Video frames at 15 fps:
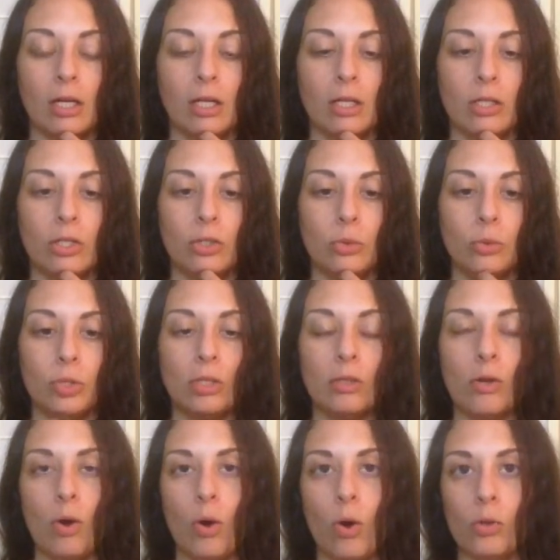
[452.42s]
you can
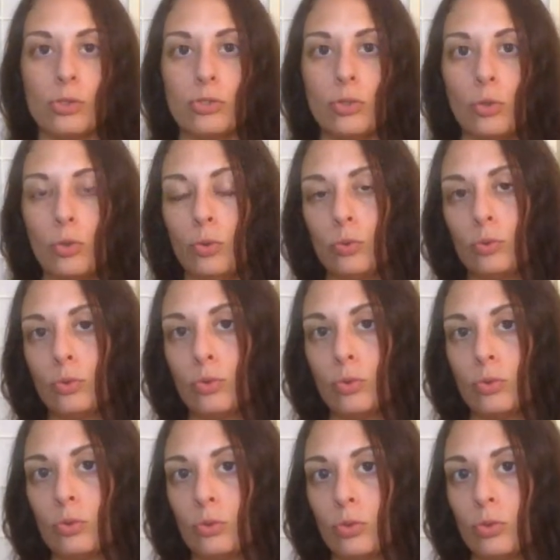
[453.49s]
also
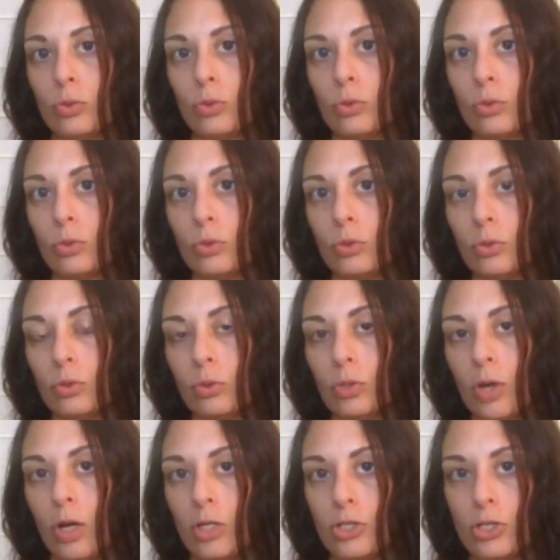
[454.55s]

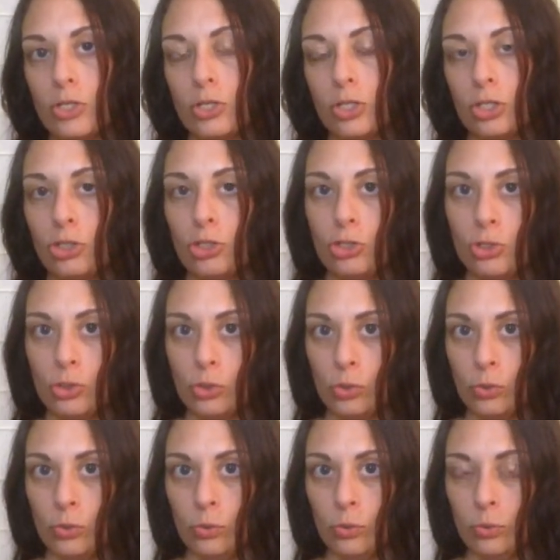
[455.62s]
consciously
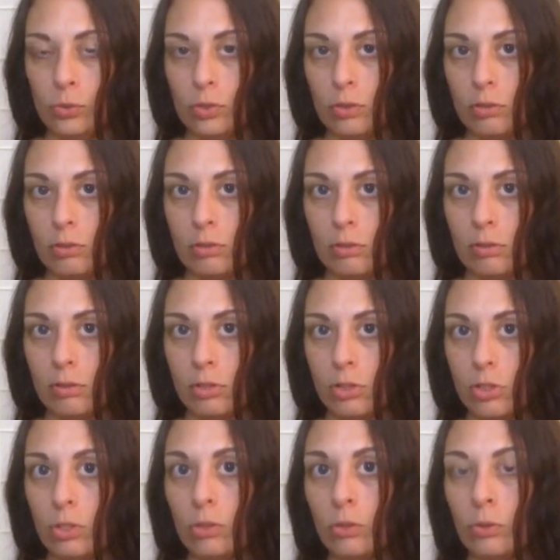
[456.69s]
choose
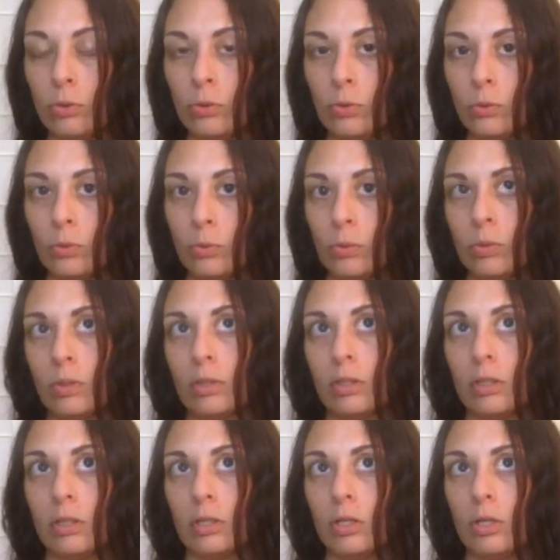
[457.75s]
to
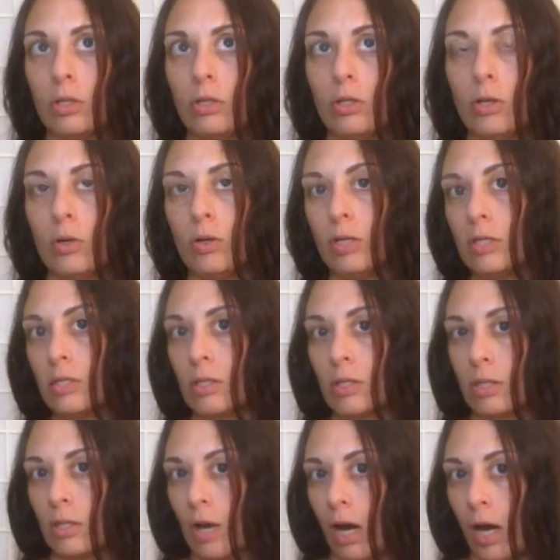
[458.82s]
notice a
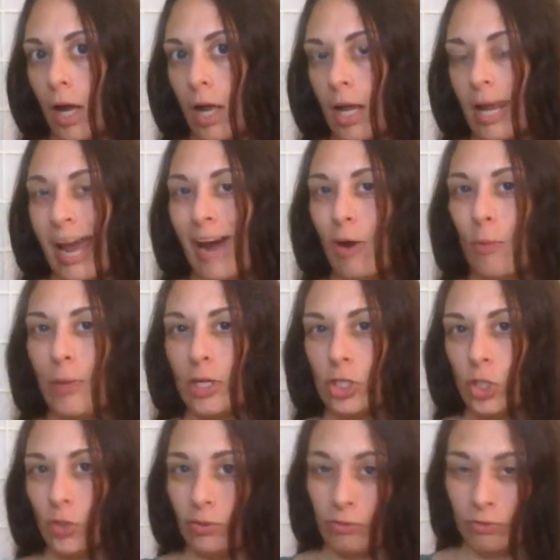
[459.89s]
thought and how it
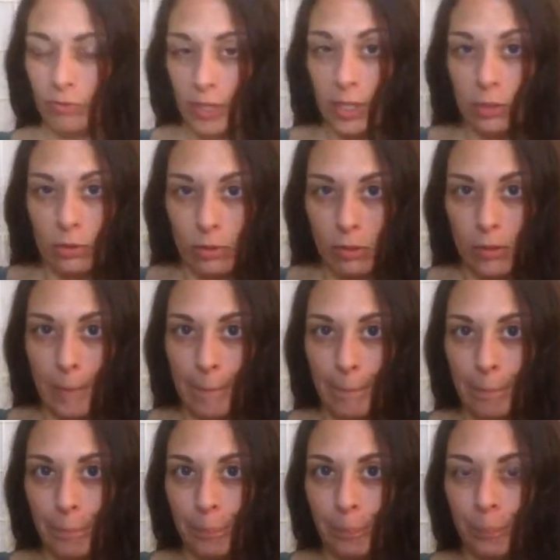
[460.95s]
makes you feel,
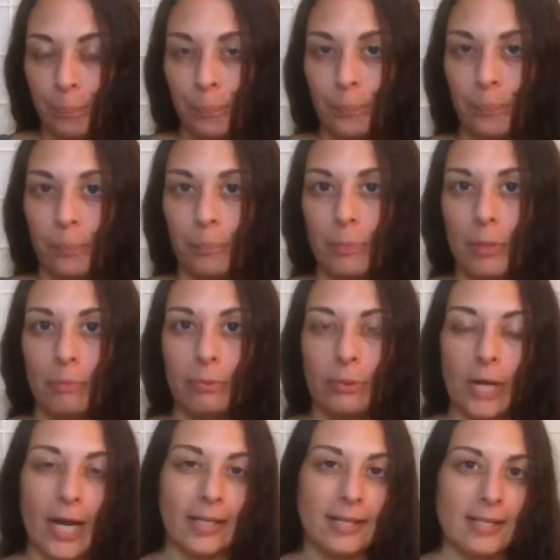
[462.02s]
but
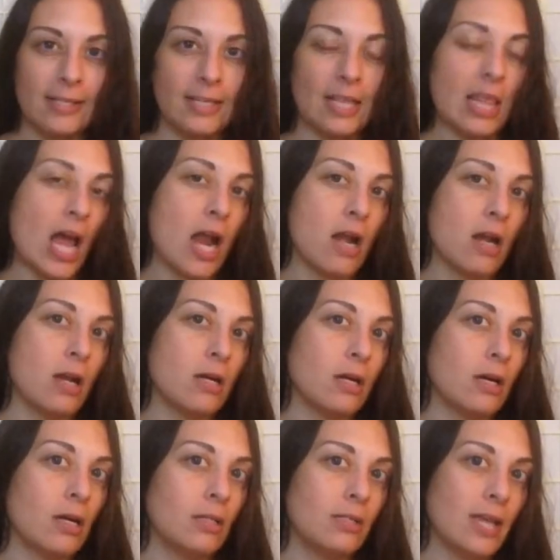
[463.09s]
practicing that
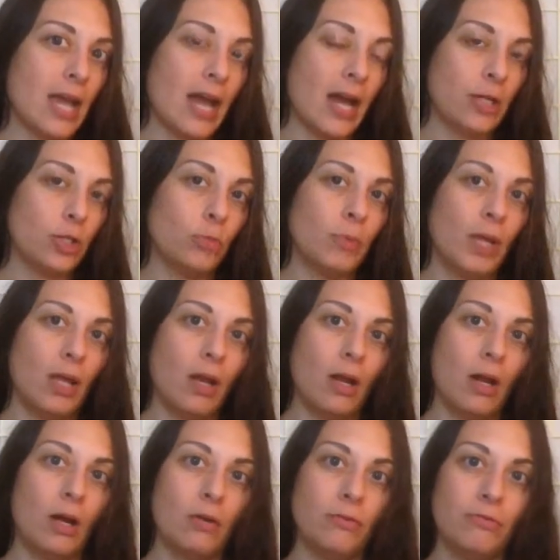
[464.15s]
non-attachment
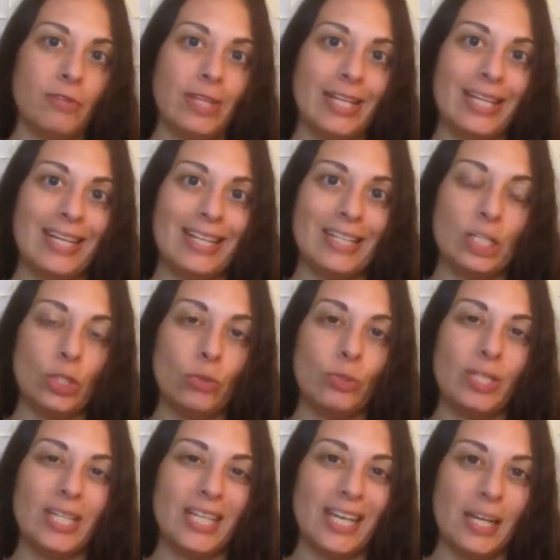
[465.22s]
of needing to
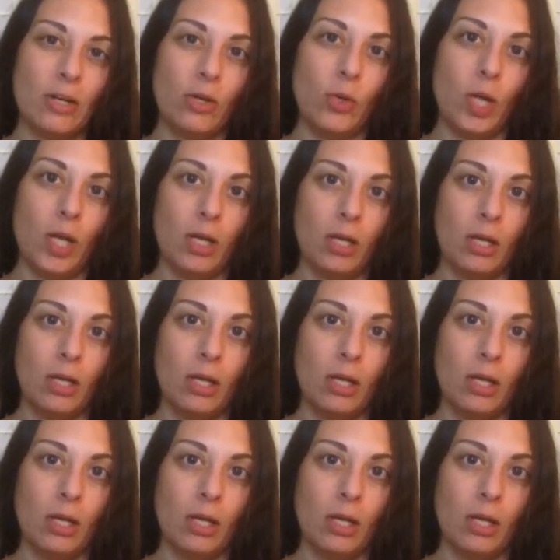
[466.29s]
dig into it.